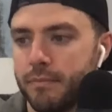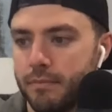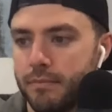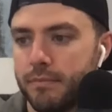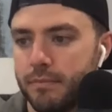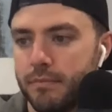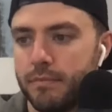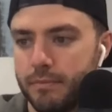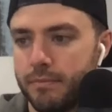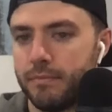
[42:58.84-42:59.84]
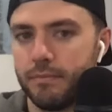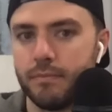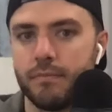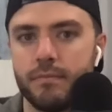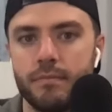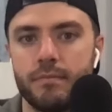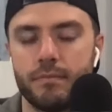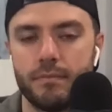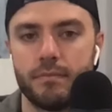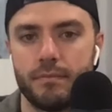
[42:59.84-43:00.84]

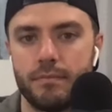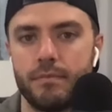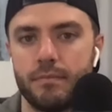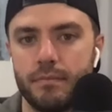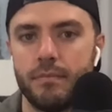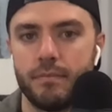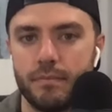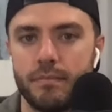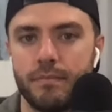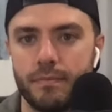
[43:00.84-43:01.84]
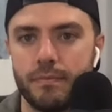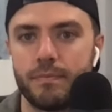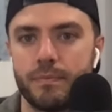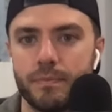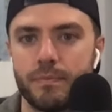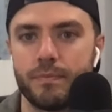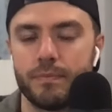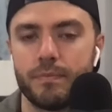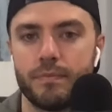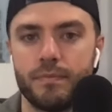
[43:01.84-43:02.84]

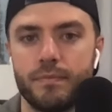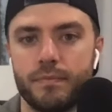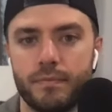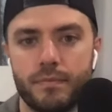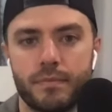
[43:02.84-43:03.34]
The person shown says nothing.